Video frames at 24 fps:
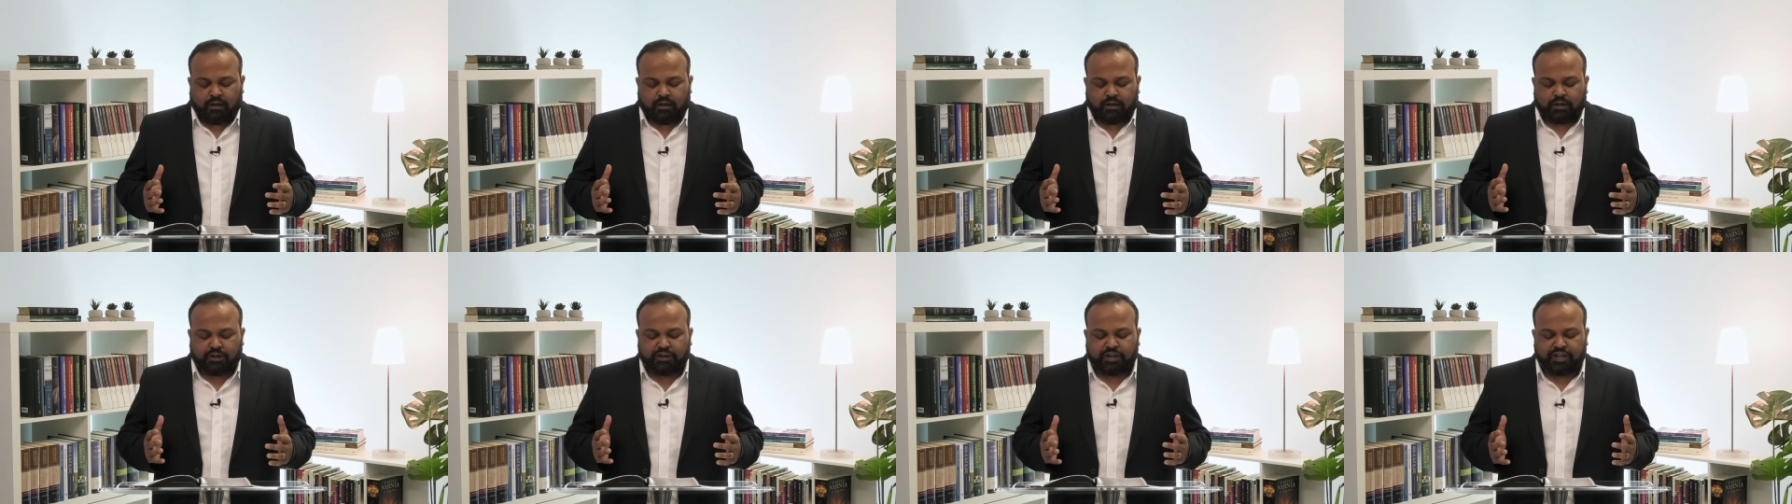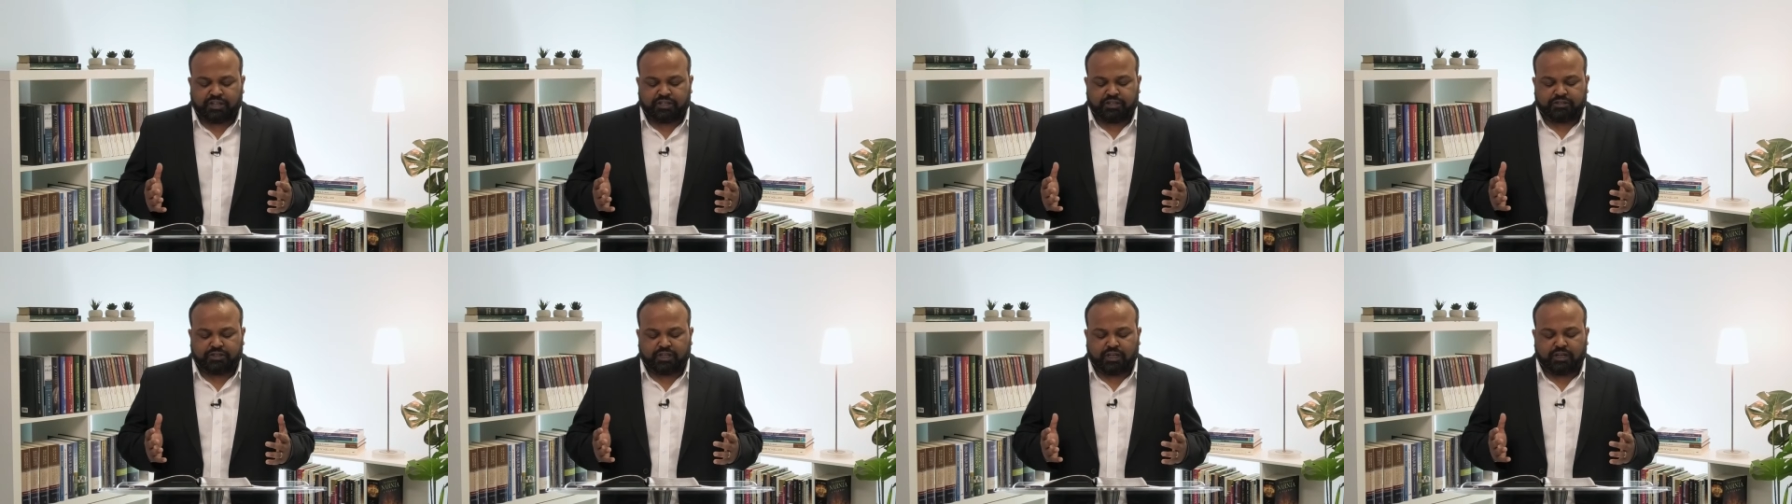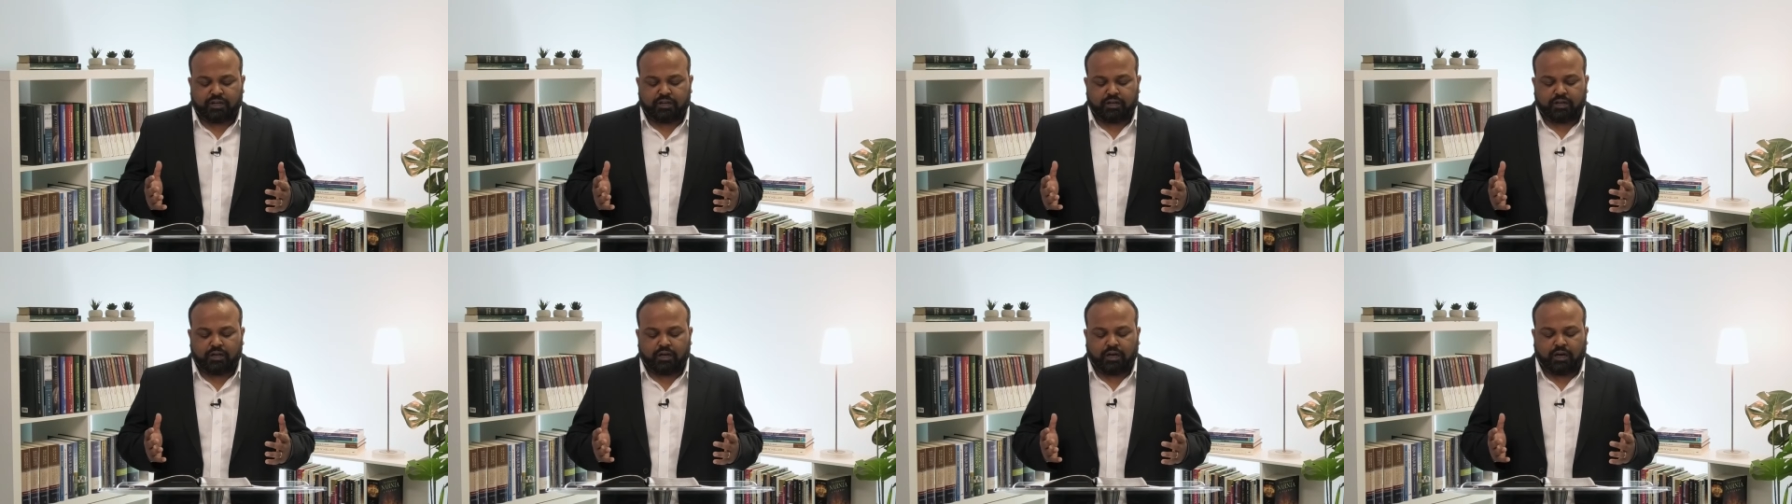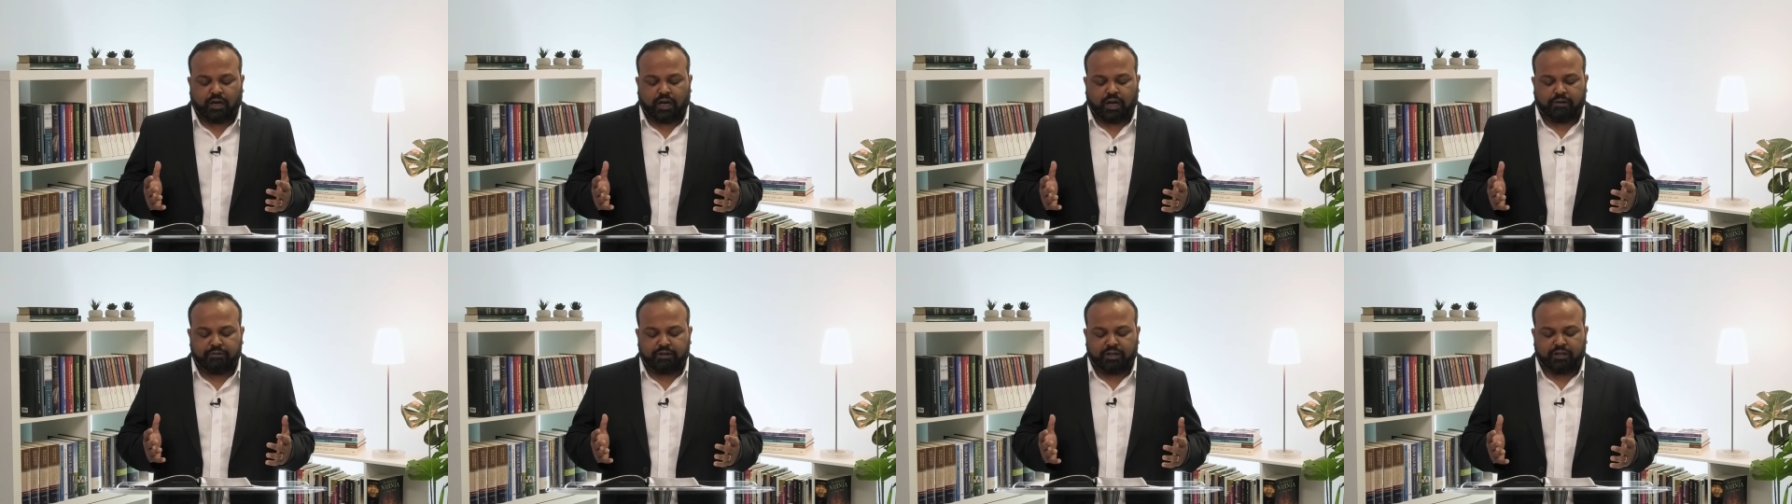Gracious and uh,
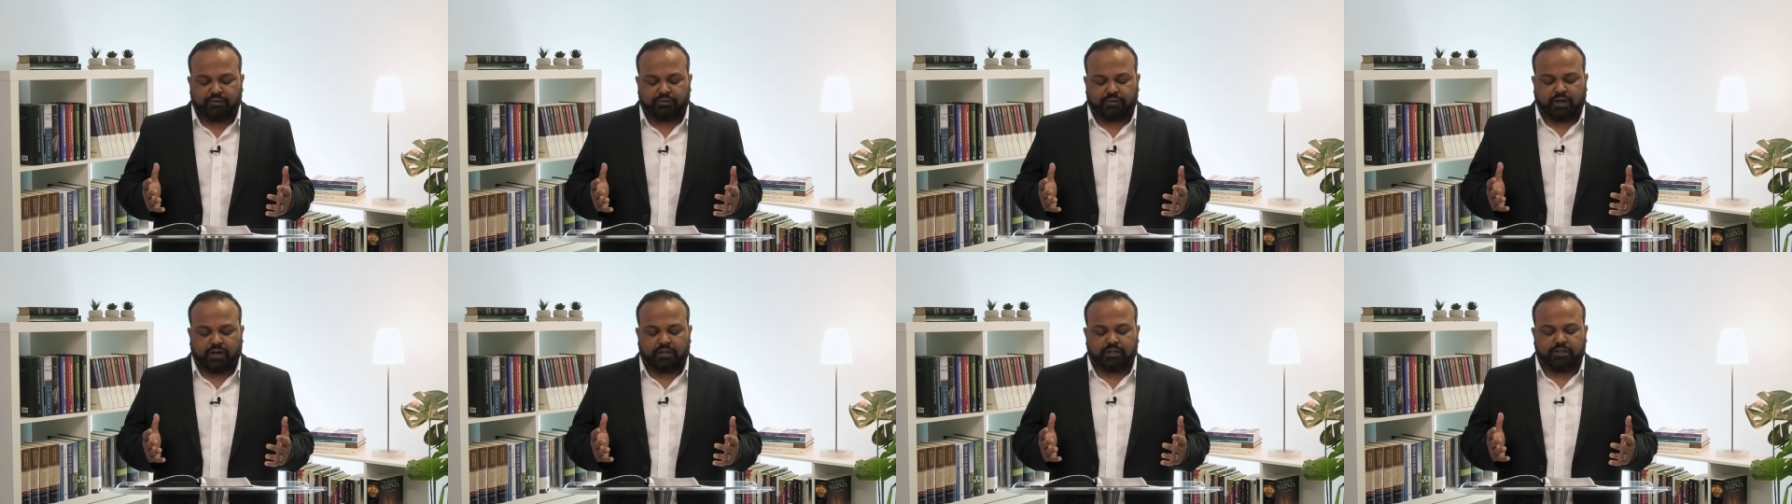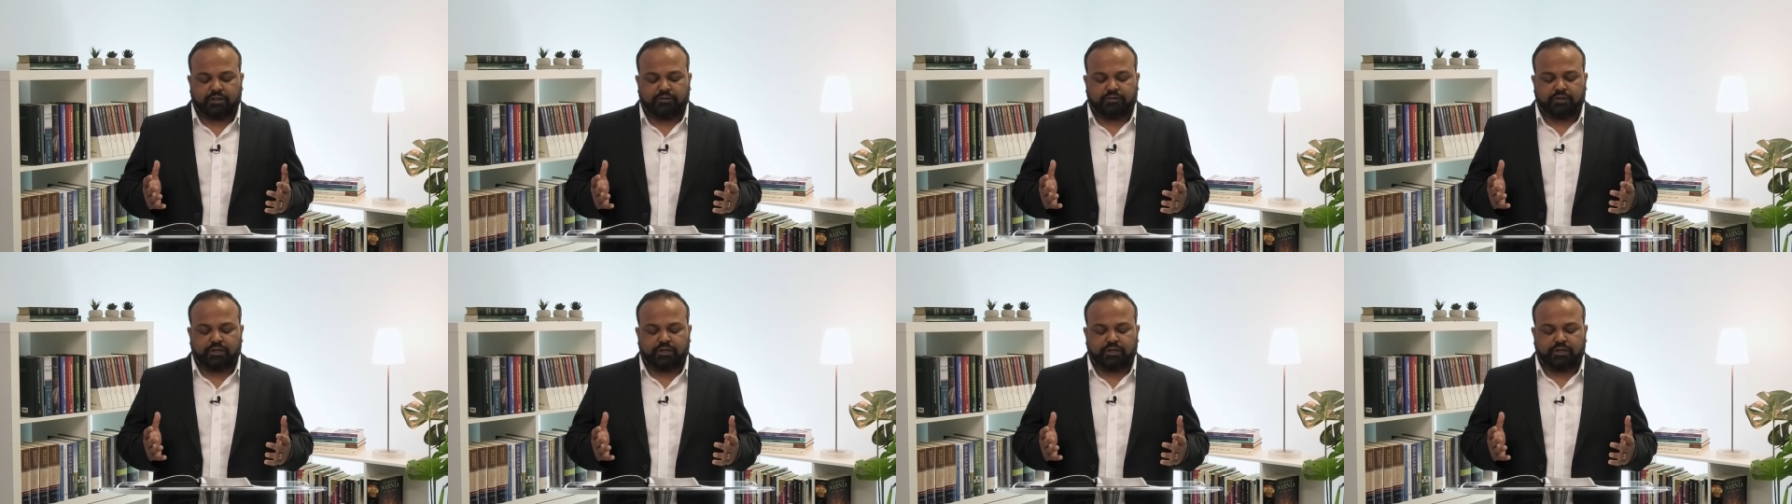Heavenly Father,